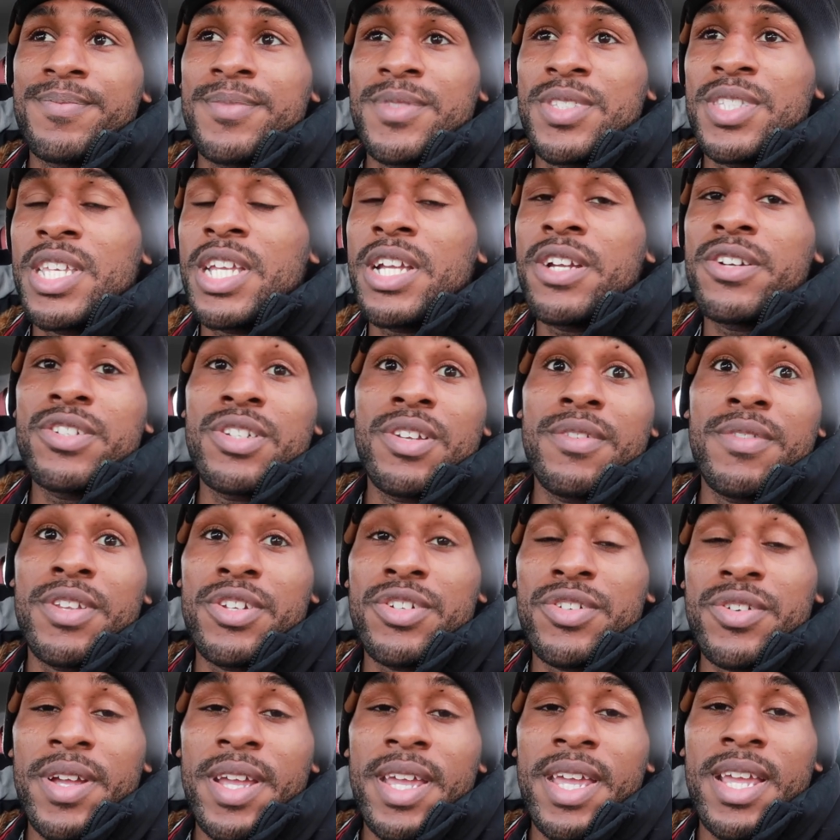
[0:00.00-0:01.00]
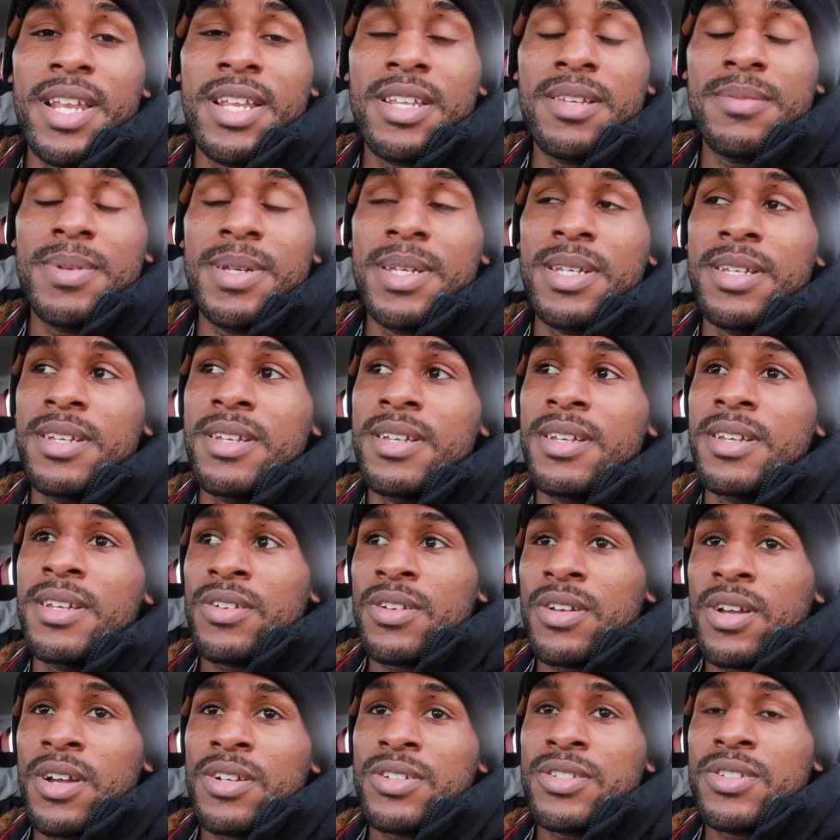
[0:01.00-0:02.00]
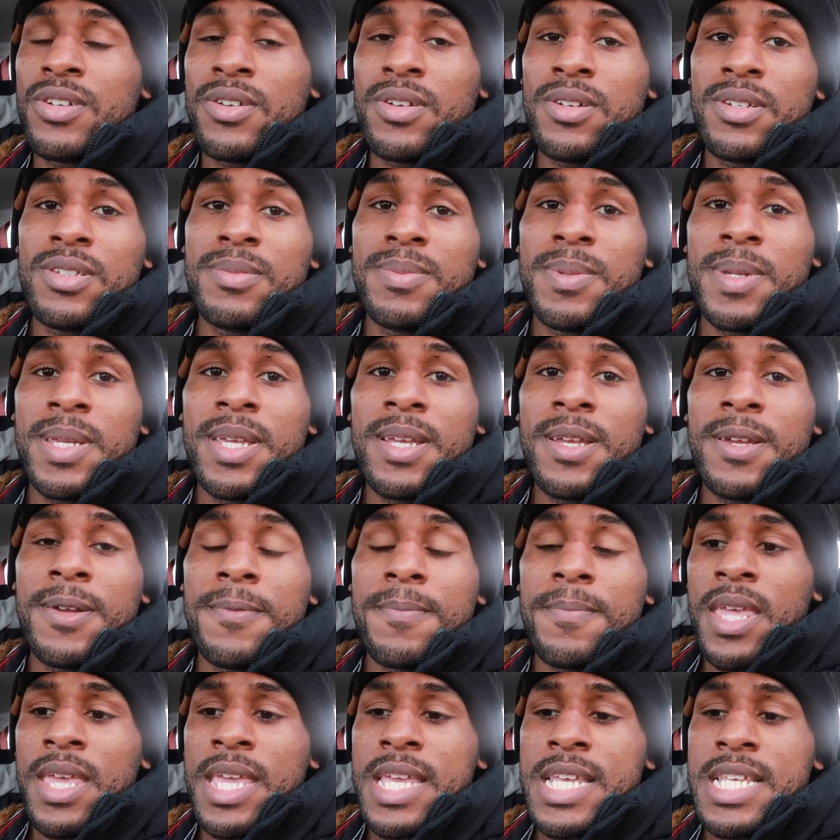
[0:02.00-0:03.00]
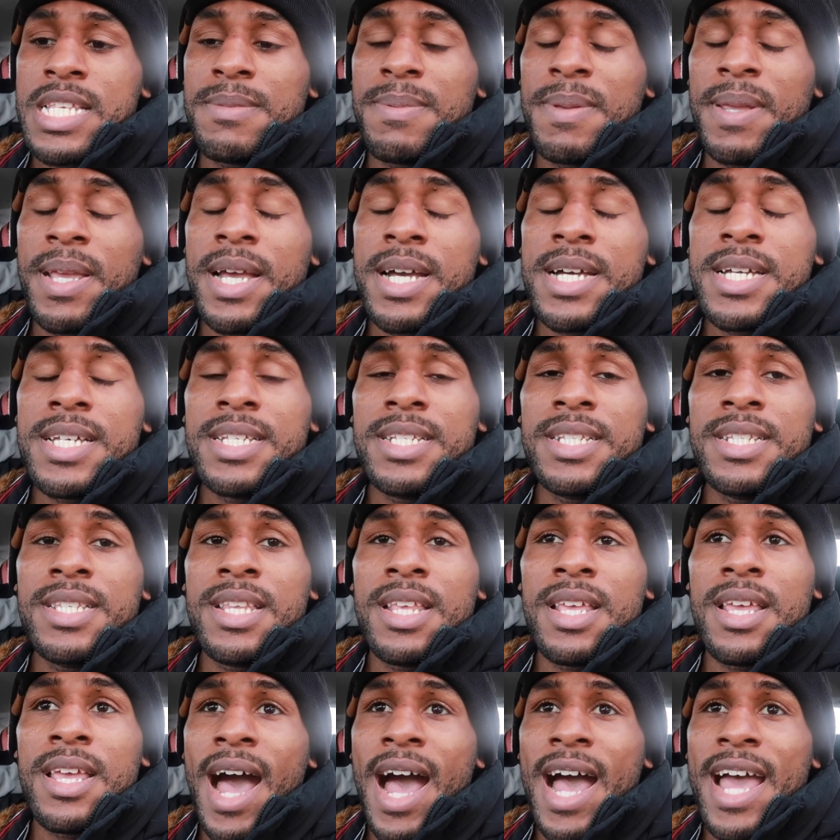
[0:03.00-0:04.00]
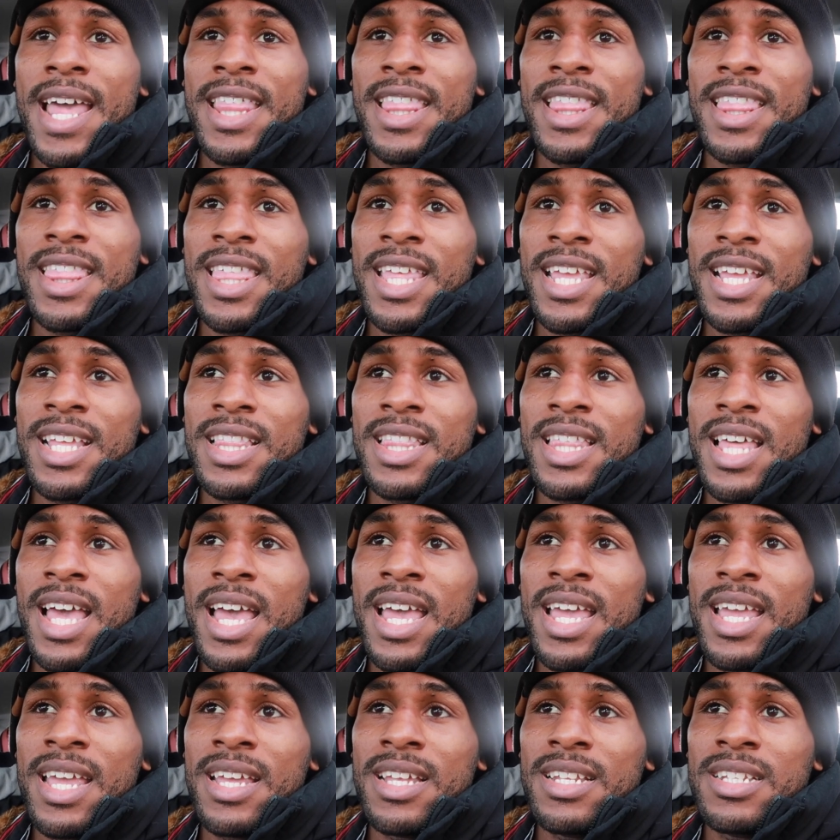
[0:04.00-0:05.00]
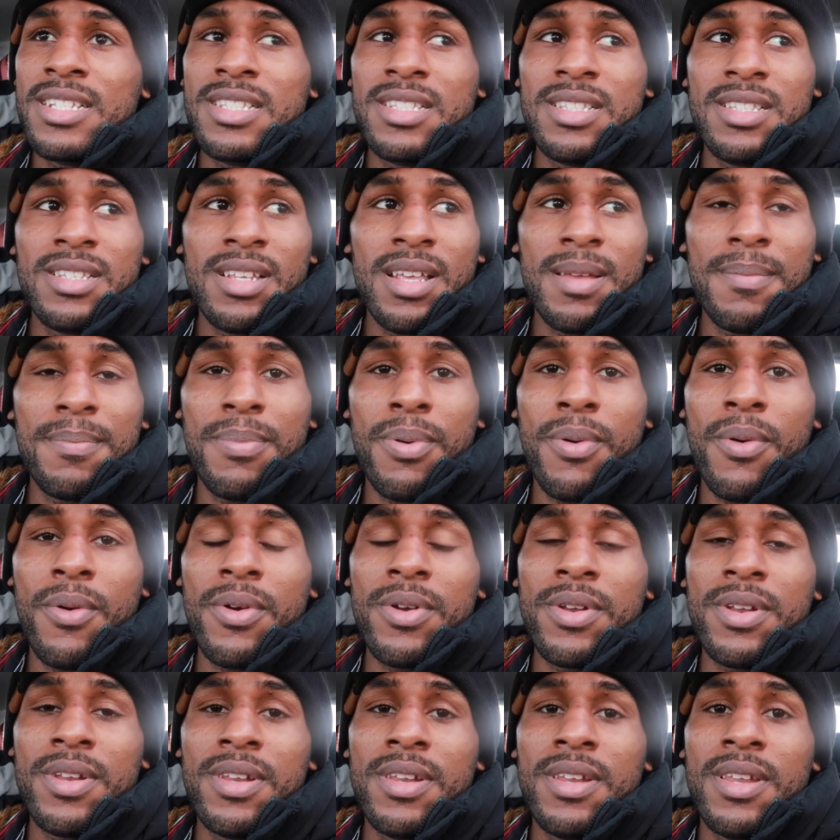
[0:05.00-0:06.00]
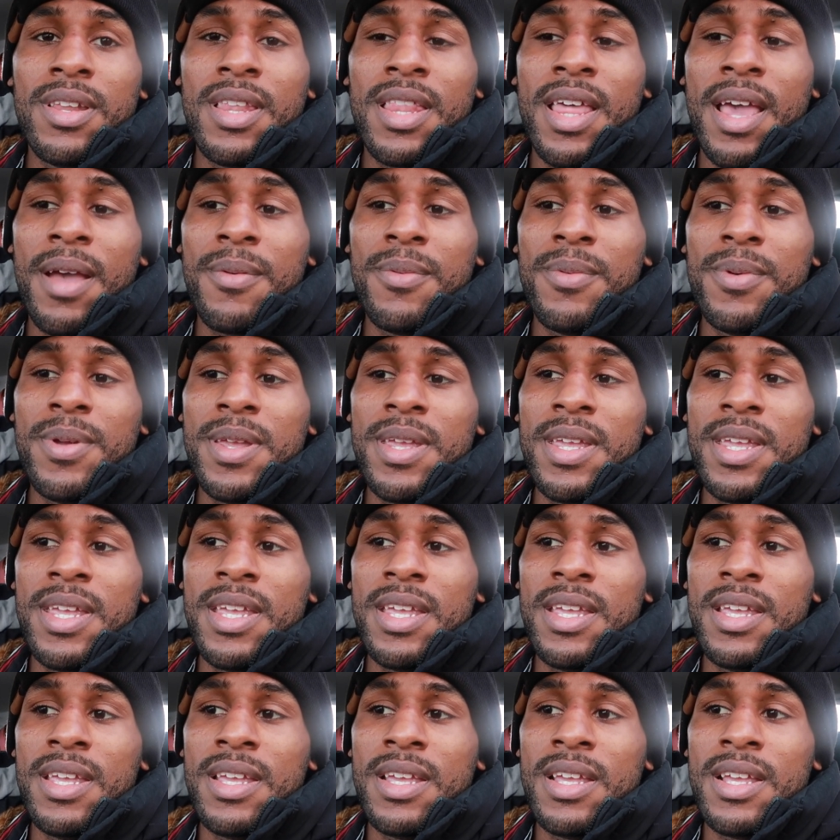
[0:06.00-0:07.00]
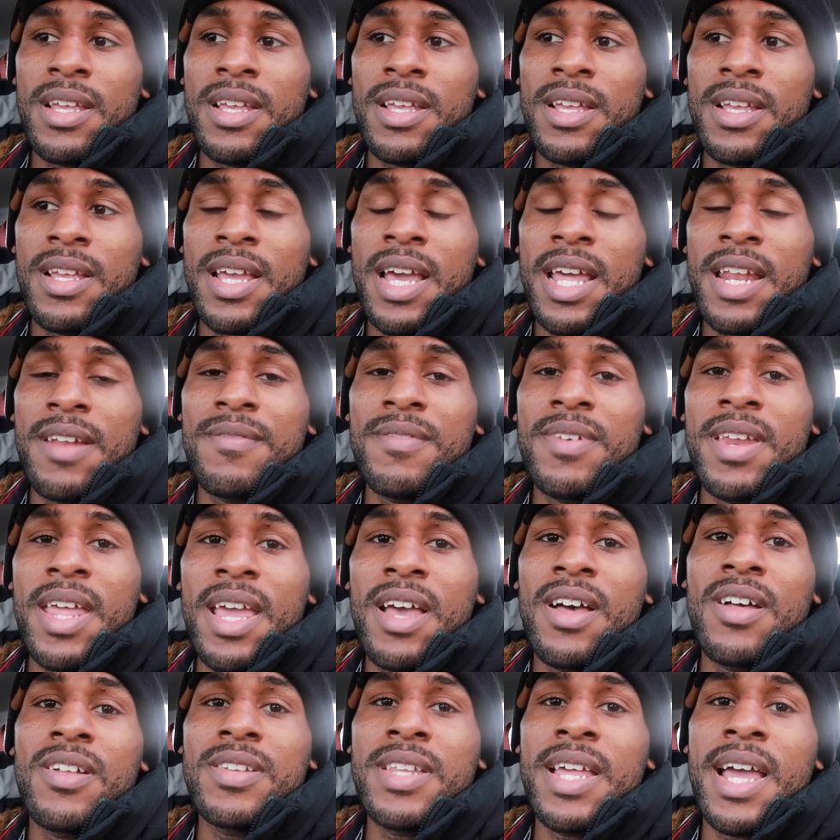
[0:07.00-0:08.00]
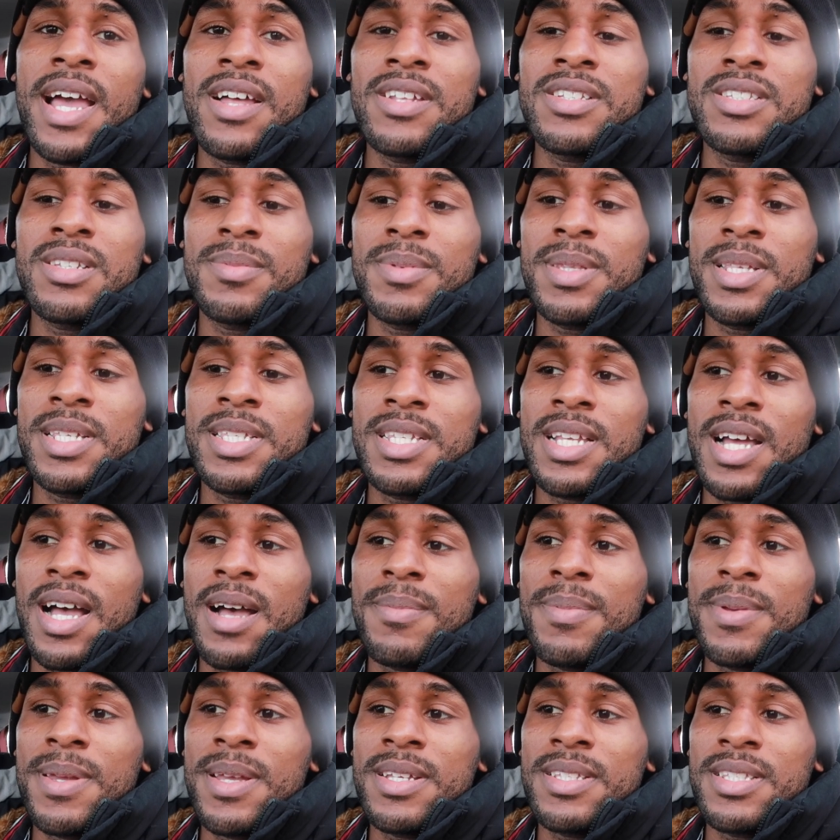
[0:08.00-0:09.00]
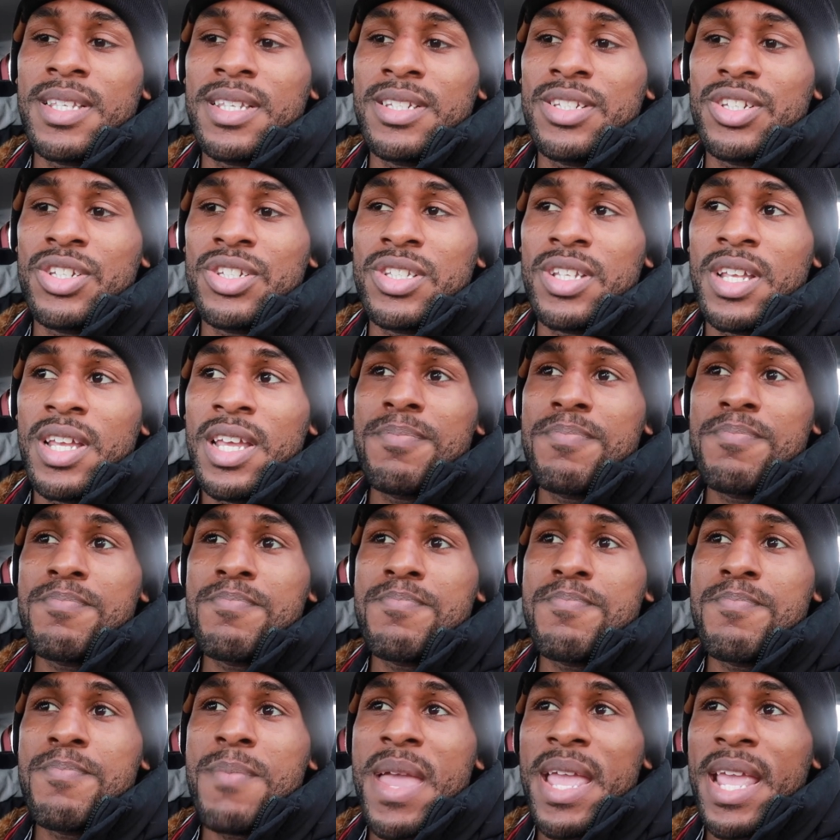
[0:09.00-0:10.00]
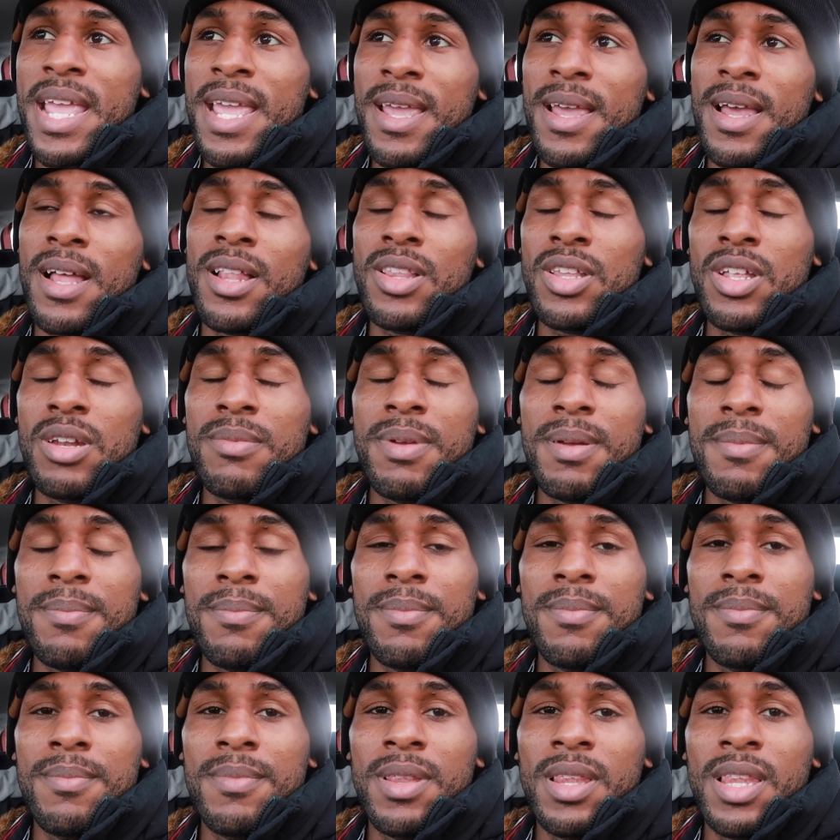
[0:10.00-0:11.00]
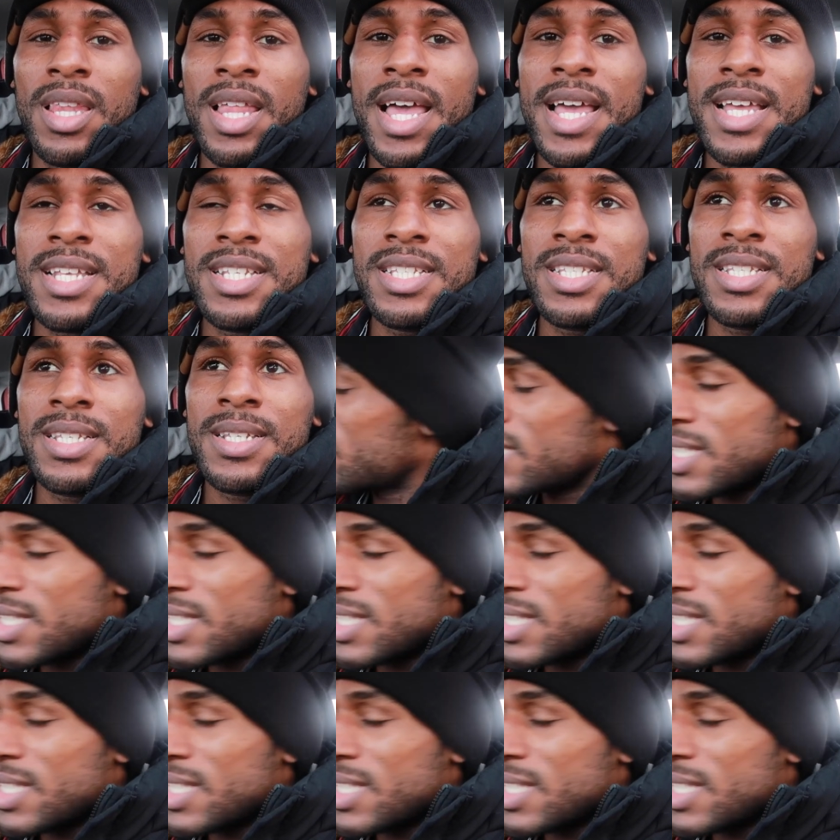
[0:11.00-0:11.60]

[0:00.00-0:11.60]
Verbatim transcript: secrets of the trade to be or so to speak is because I think that it's important that we kind of nail down some of these topics and just make it a little bit less